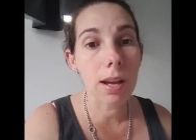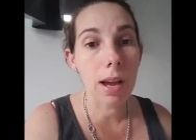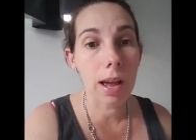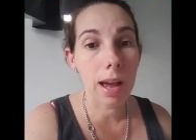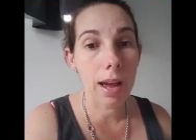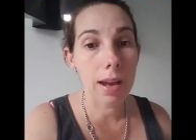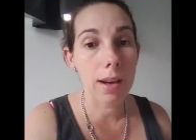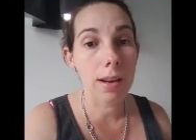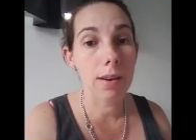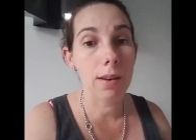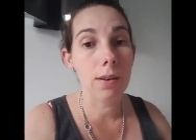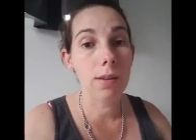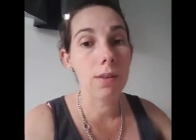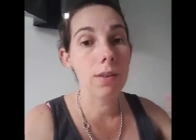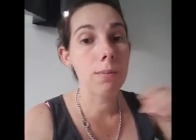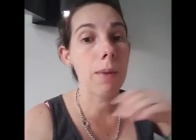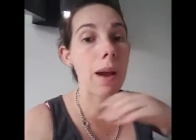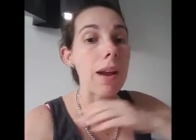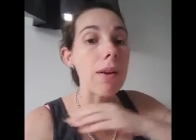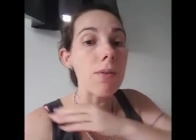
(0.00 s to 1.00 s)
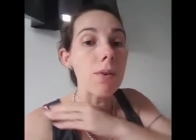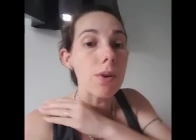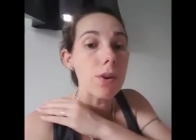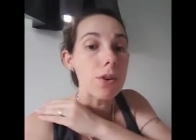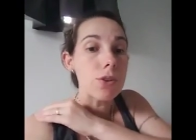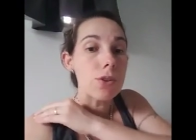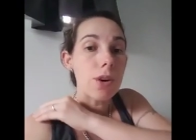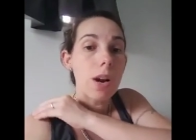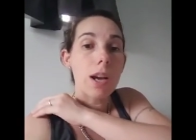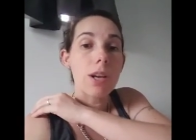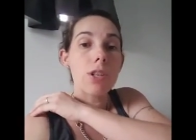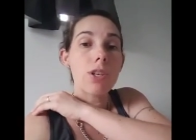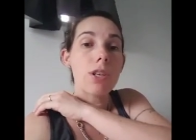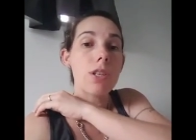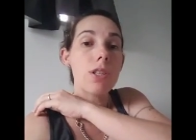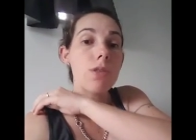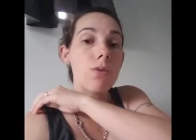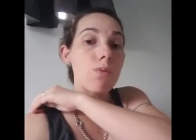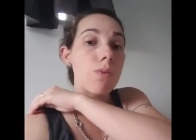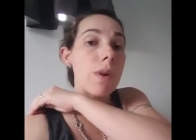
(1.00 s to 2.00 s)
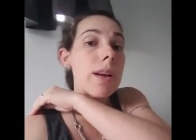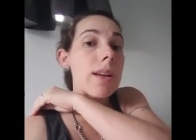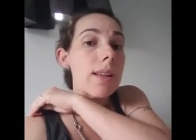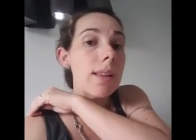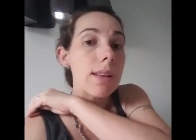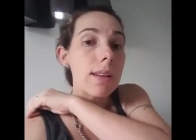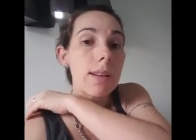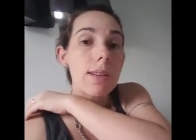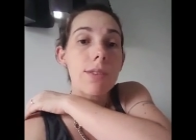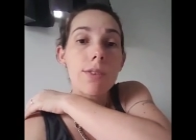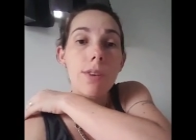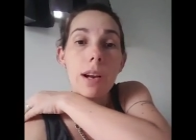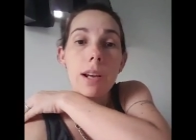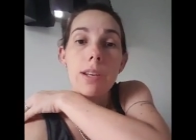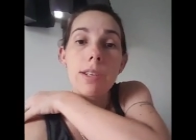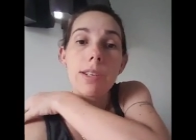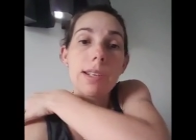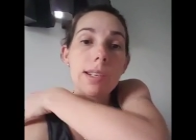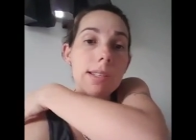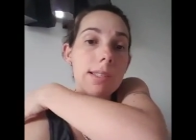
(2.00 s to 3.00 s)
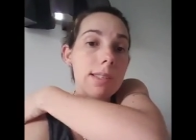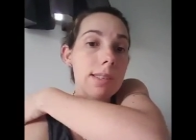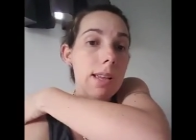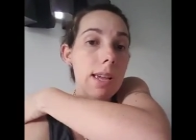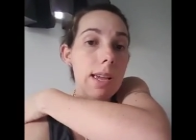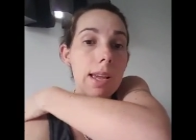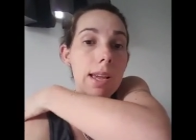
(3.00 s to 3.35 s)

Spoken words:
I had painful contractions, regular contractions,